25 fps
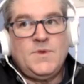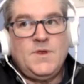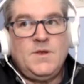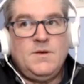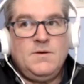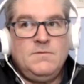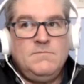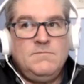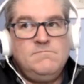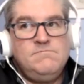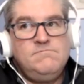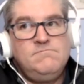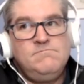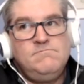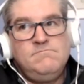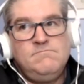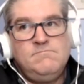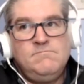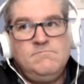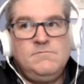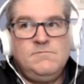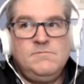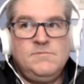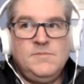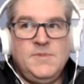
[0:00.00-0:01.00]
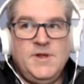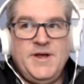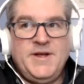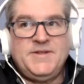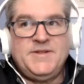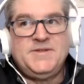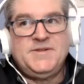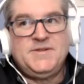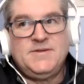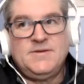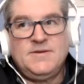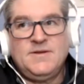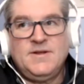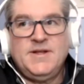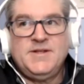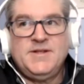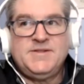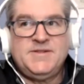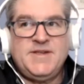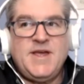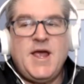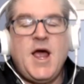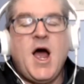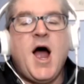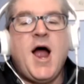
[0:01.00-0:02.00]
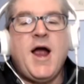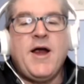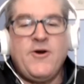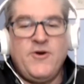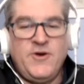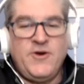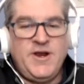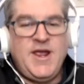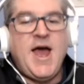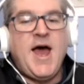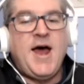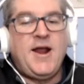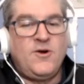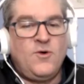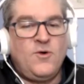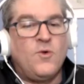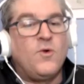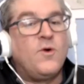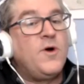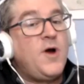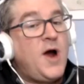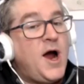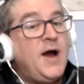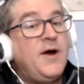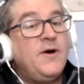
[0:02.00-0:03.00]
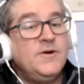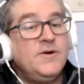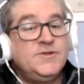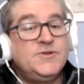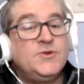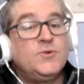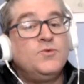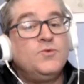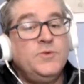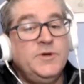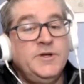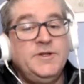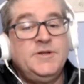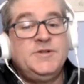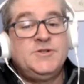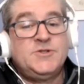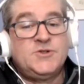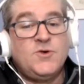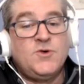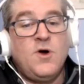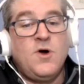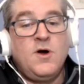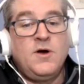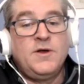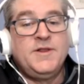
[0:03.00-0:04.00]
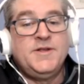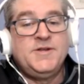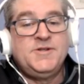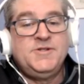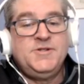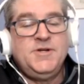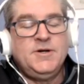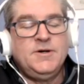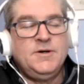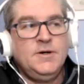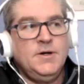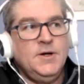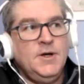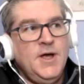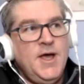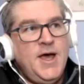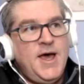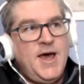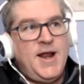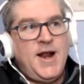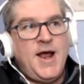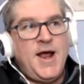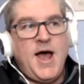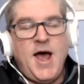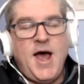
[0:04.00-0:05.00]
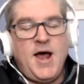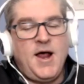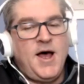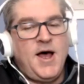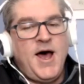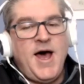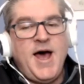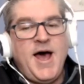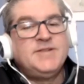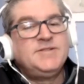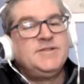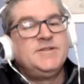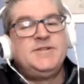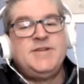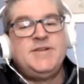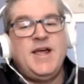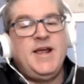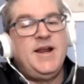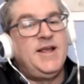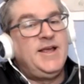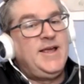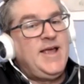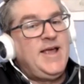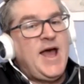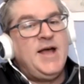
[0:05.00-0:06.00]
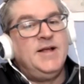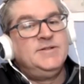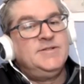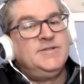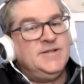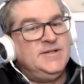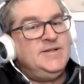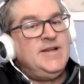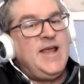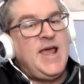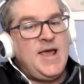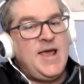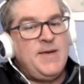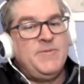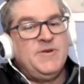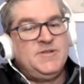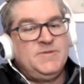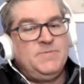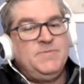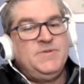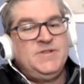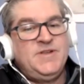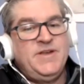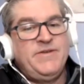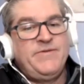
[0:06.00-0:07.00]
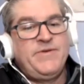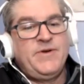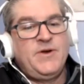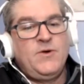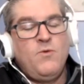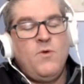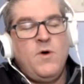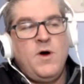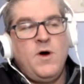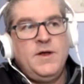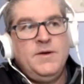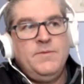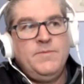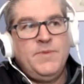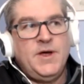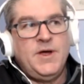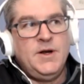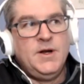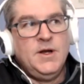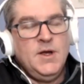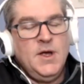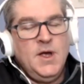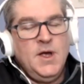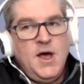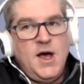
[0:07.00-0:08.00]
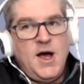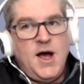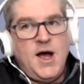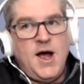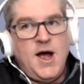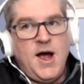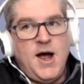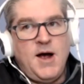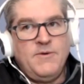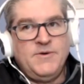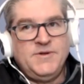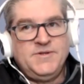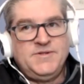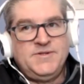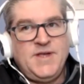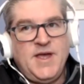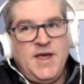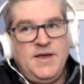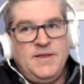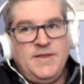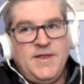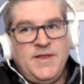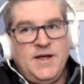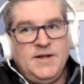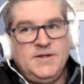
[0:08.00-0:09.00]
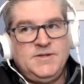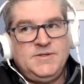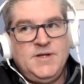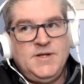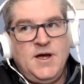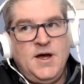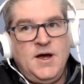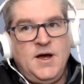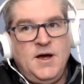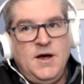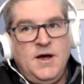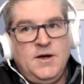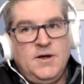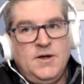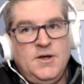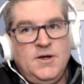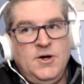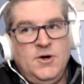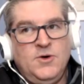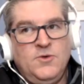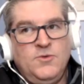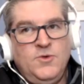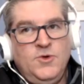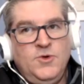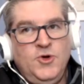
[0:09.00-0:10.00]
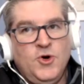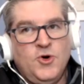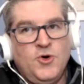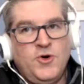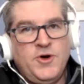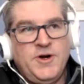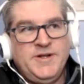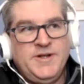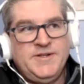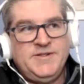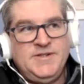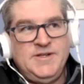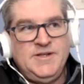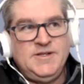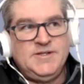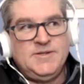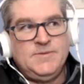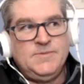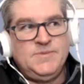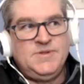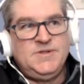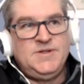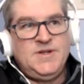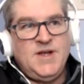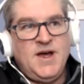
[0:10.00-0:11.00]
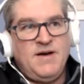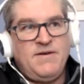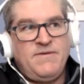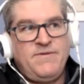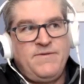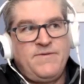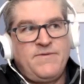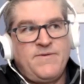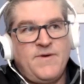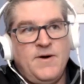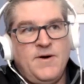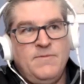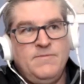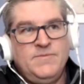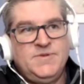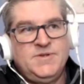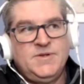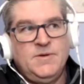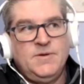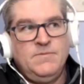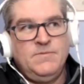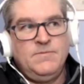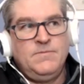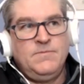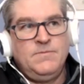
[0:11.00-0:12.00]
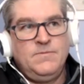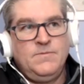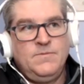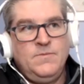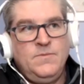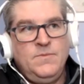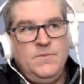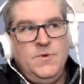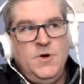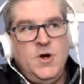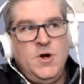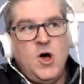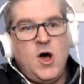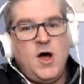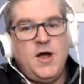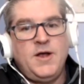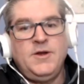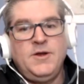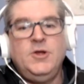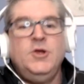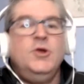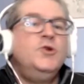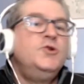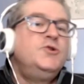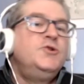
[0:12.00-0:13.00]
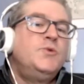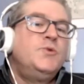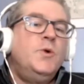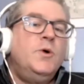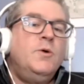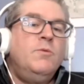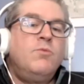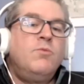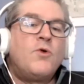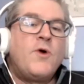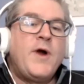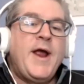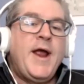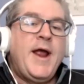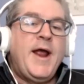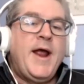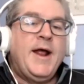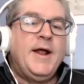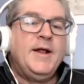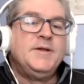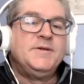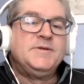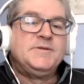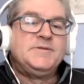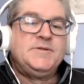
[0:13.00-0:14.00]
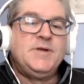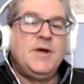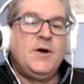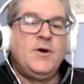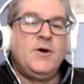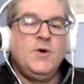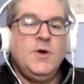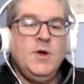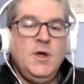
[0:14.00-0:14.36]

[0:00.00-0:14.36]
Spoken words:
let's say iron category. Irons are really strong this year, and I'll hesitate again to name a specific one, but I would say that you're going to see some stuff from some not usual brands. So